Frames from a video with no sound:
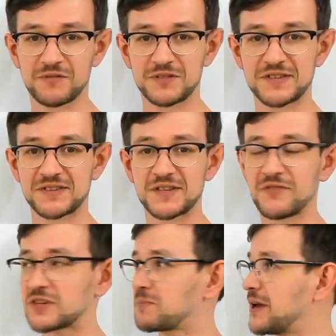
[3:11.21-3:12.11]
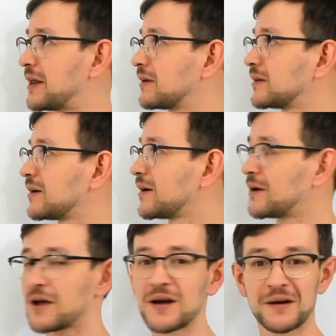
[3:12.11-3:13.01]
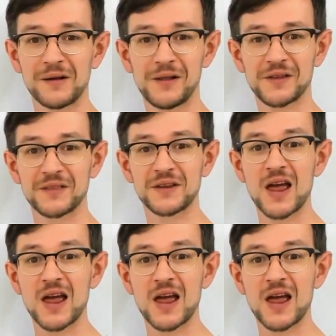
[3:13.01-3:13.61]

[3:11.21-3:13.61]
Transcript: self-explaining. I like that.